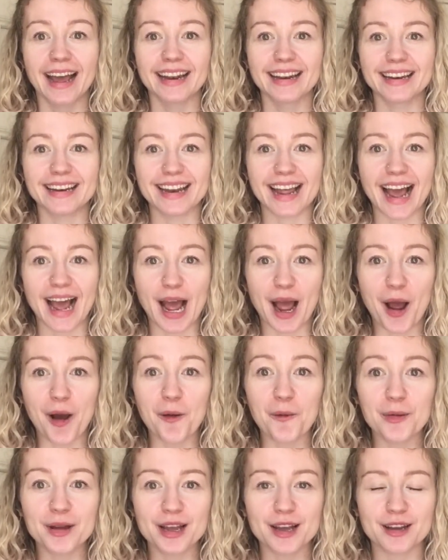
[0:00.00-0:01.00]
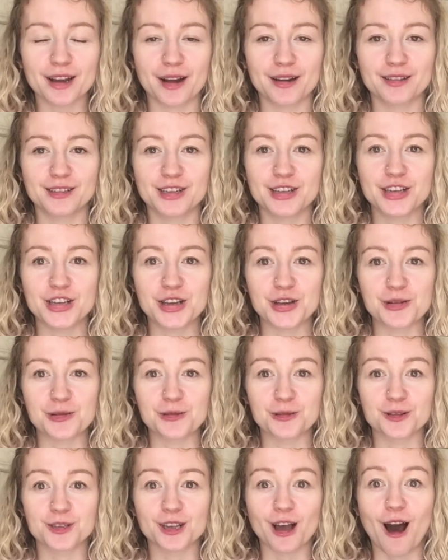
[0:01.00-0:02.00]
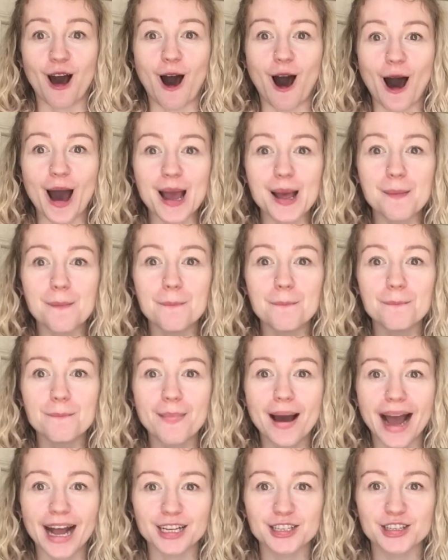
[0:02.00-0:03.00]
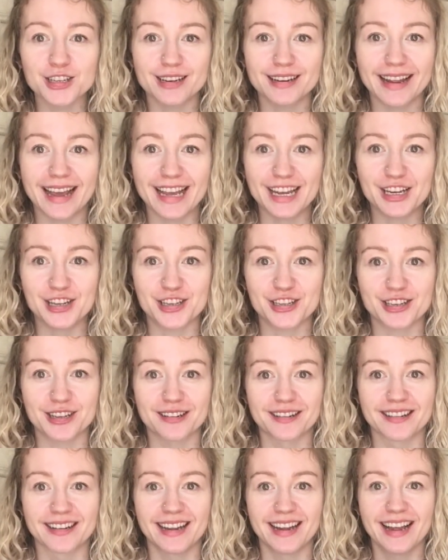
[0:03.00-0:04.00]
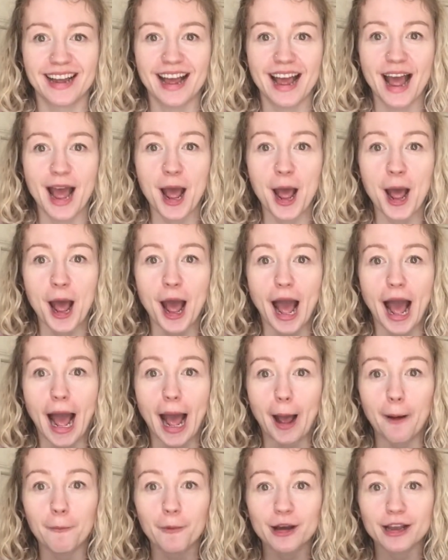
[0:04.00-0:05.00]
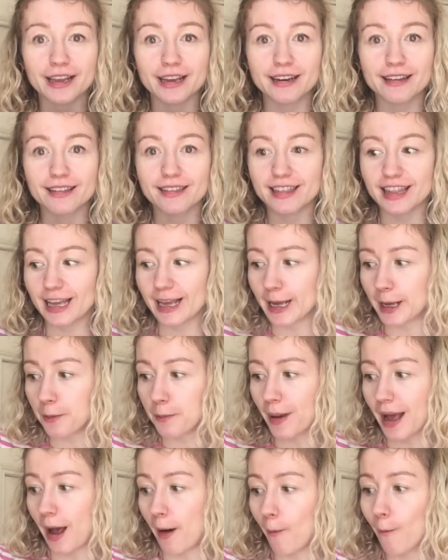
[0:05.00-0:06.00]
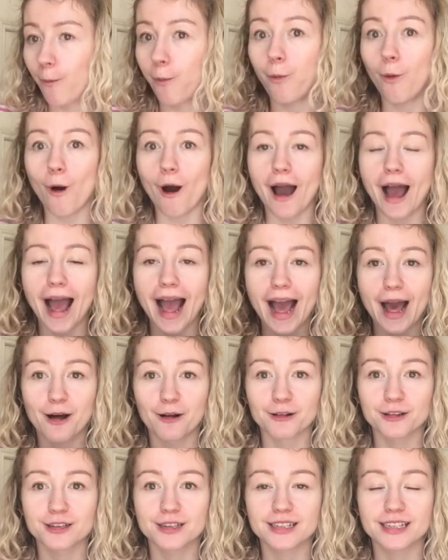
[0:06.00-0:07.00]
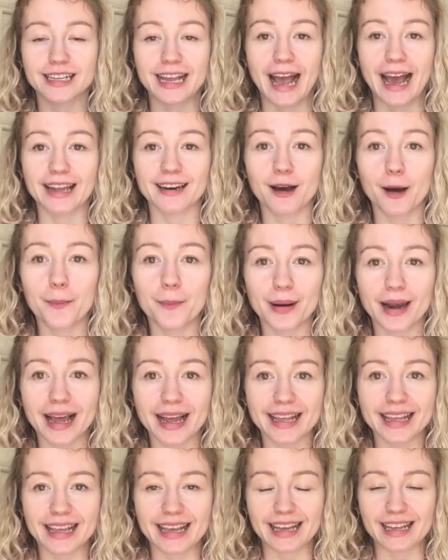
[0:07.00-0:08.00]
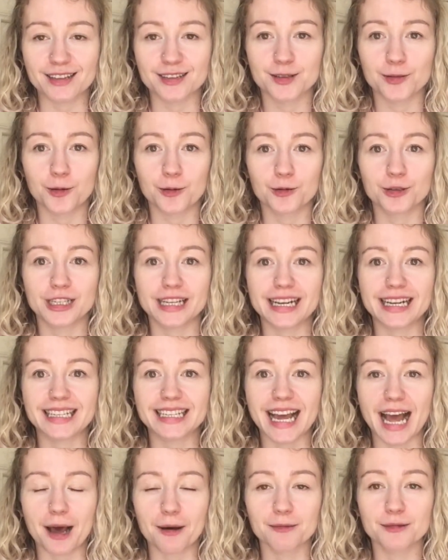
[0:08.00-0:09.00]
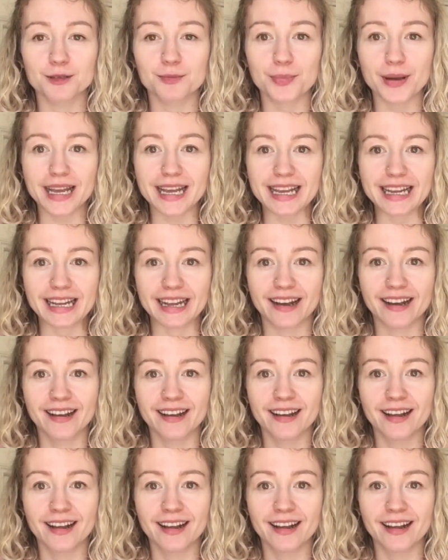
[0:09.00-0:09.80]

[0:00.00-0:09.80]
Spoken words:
Now we are going to use our imagination, and we're going to think about what else can our blankets or tea towels be.